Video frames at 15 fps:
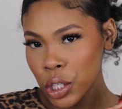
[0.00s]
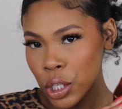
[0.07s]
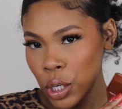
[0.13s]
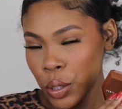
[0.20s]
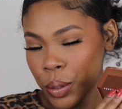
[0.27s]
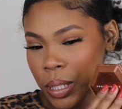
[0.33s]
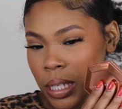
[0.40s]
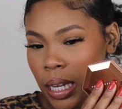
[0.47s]

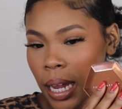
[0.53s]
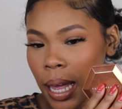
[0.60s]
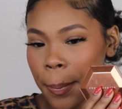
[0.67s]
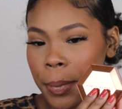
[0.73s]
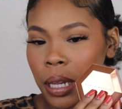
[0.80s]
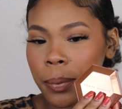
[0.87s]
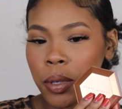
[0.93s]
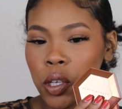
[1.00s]
So today
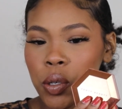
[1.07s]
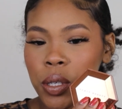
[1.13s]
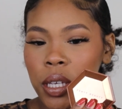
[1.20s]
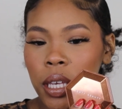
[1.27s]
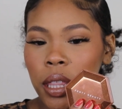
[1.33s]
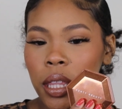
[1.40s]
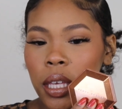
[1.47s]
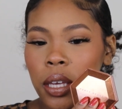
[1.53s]
I'm gonna be
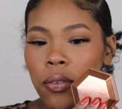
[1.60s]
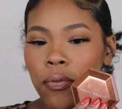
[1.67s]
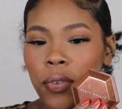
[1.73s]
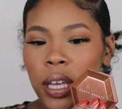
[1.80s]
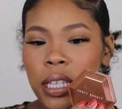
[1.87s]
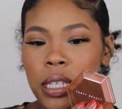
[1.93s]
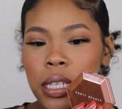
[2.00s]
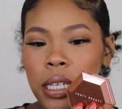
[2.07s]
using the
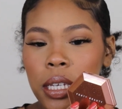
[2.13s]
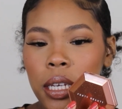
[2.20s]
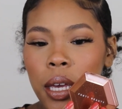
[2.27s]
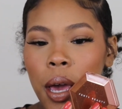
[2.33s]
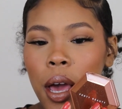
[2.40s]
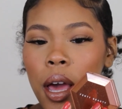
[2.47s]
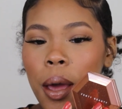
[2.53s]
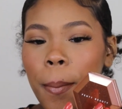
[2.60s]

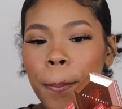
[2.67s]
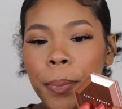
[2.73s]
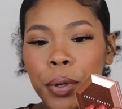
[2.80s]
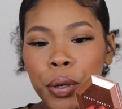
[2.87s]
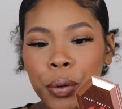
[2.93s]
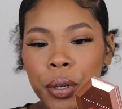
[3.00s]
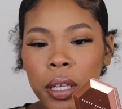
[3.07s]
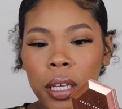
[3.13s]
Fenty
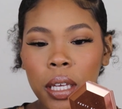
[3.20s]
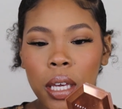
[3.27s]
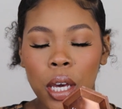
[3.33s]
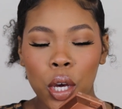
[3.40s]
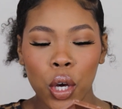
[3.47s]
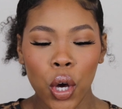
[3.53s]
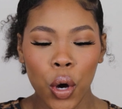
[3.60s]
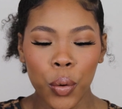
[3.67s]
Beauty
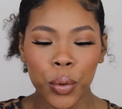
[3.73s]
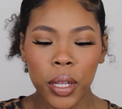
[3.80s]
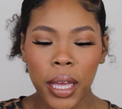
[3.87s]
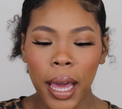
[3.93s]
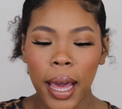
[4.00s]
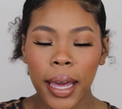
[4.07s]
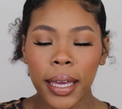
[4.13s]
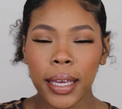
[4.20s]

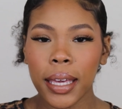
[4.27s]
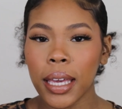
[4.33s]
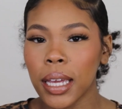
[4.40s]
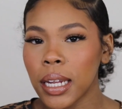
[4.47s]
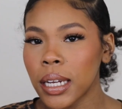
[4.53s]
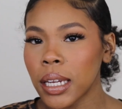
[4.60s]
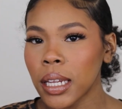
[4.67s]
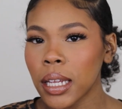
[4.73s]
Cognac
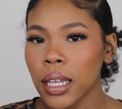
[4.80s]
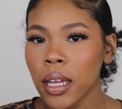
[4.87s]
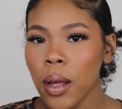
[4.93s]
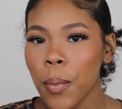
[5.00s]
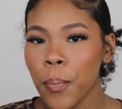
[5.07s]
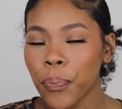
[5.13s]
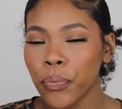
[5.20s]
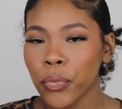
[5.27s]
Candy
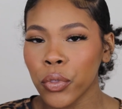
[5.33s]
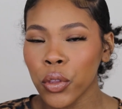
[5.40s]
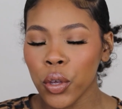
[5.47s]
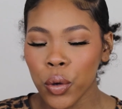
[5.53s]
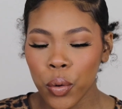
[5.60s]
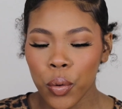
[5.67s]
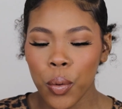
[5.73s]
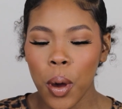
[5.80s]

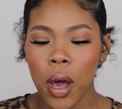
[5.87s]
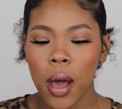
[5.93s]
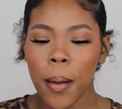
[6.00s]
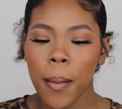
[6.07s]
New